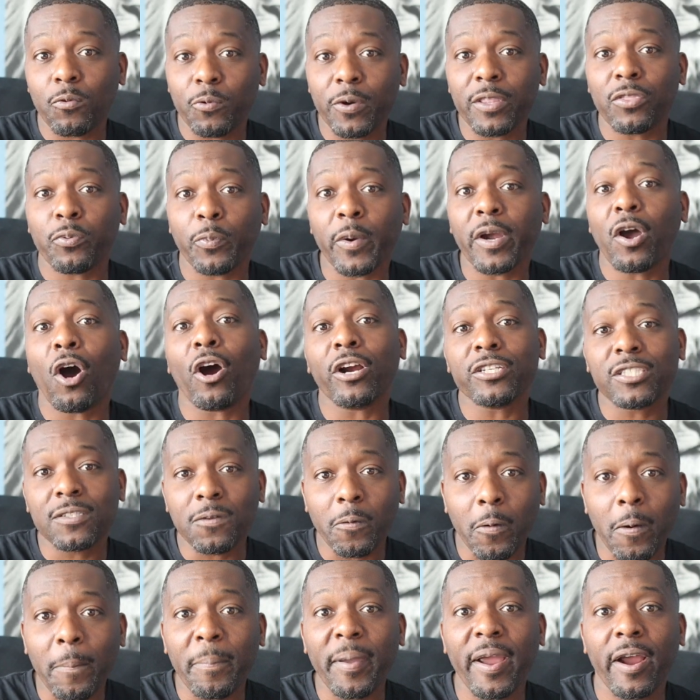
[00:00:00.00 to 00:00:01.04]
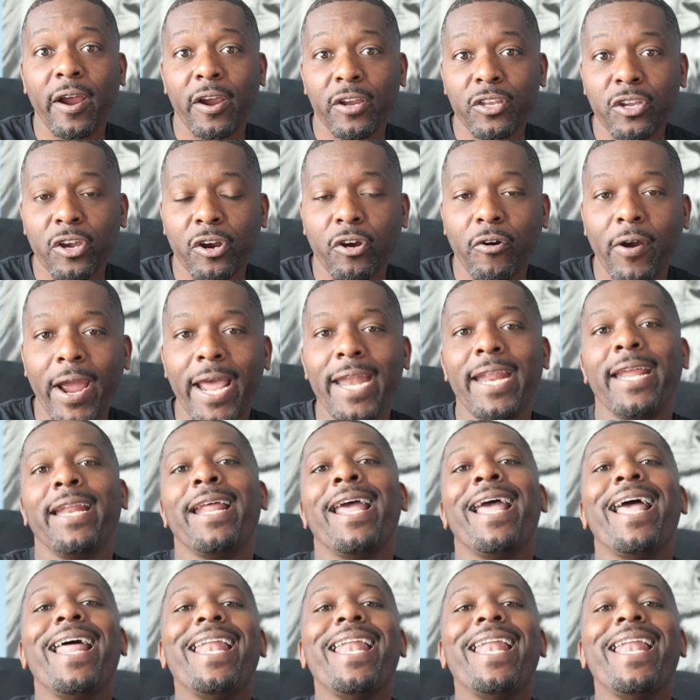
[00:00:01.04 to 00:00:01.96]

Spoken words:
with regards to repairing your credit,